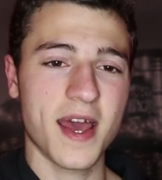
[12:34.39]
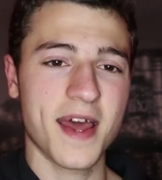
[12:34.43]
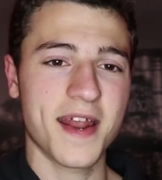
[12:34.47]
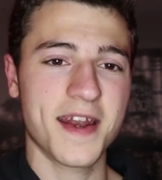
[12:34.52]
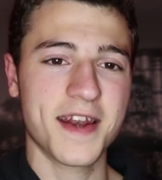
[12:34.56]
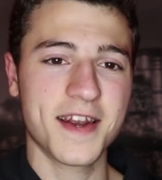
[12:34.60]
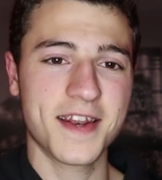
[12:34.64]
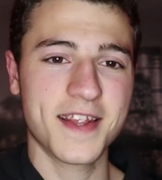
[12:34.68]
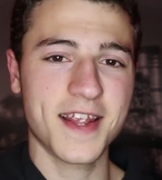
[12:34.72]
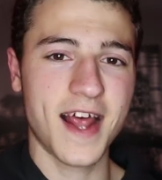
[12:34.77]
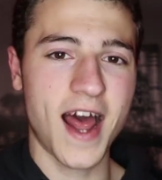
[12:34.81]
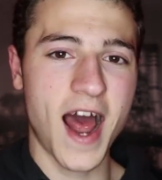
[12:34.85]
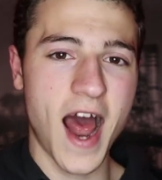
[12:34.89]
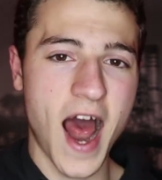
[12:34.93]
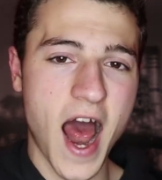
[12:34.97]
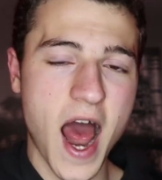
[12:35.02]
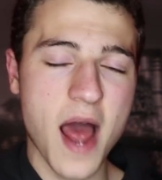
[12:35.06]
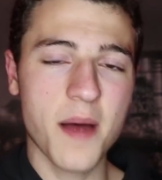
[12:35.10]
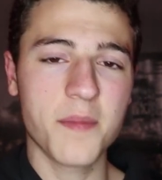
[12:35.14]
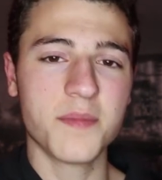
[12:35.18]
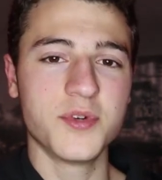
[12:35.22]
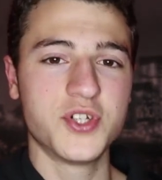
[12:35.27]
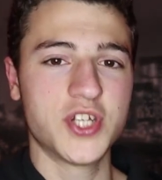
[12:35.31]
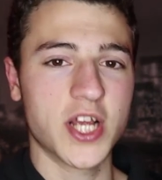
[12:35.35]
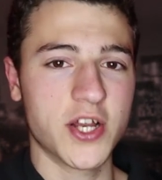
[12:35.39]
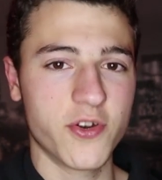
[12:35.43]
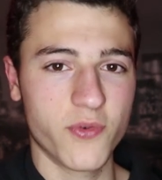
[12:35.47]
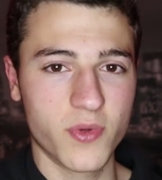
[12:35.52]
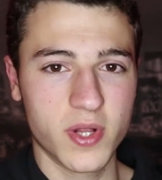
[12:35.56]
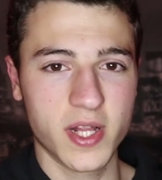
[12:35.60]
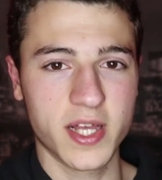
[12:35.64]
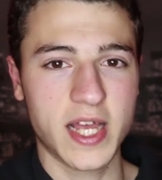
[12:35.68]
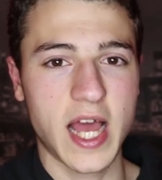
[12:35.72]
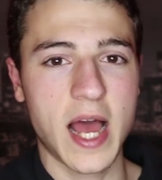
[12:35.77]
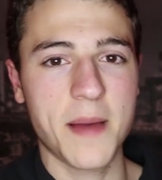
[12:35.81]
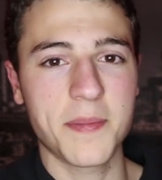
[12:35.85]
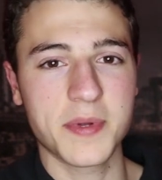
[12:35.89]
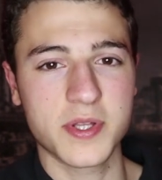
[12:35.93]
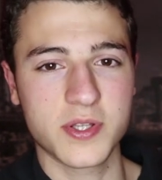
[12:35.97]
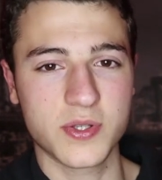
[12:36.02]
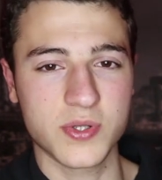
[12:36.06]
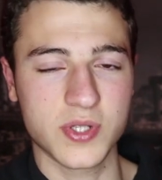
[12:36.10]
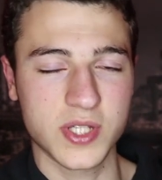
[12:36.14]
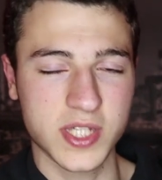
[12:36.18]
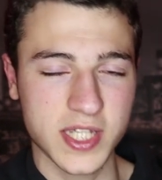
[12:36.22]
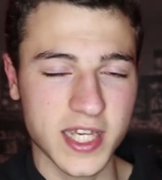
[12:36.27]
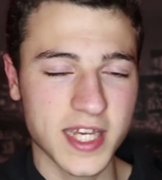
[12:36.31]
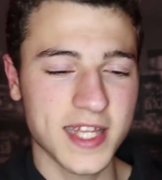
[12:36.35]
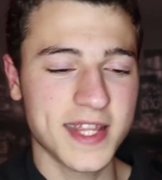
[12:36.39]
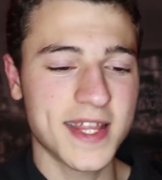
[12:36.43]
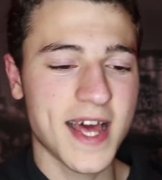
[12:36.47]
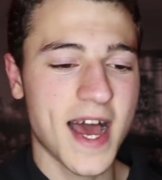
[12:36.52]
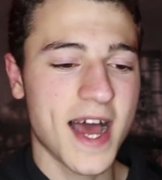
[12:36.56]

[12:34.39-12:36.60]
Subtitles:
and I'm genuinely happy to see